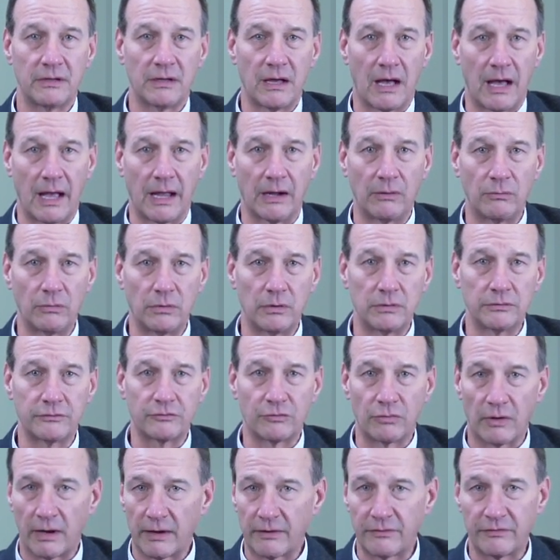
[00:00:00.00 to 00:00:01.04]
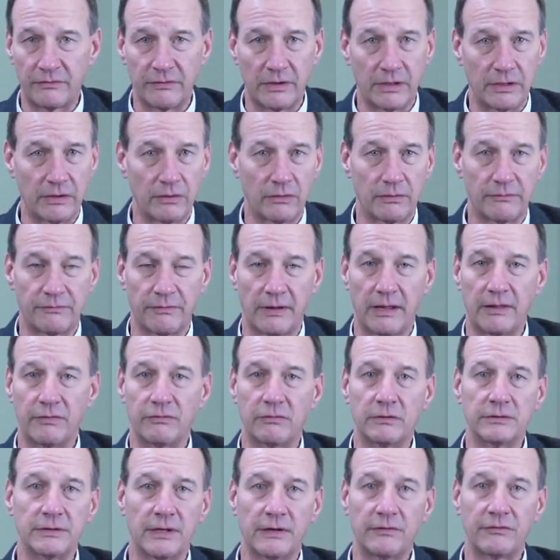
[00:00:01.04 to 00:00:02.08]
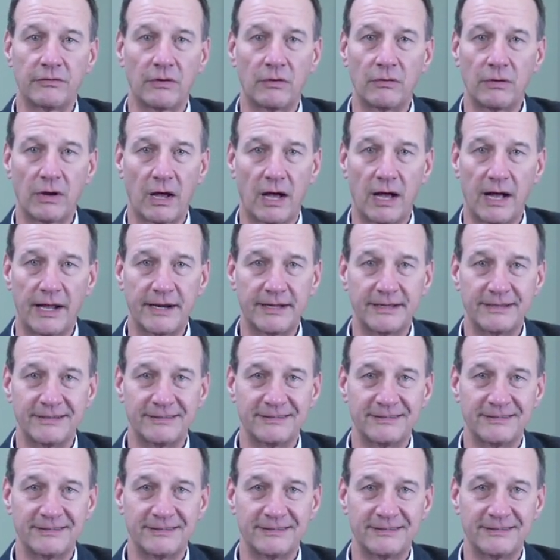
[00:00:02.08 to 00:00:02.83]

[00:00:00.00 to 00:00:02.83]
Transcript: I will trust in your faithfulness, O God.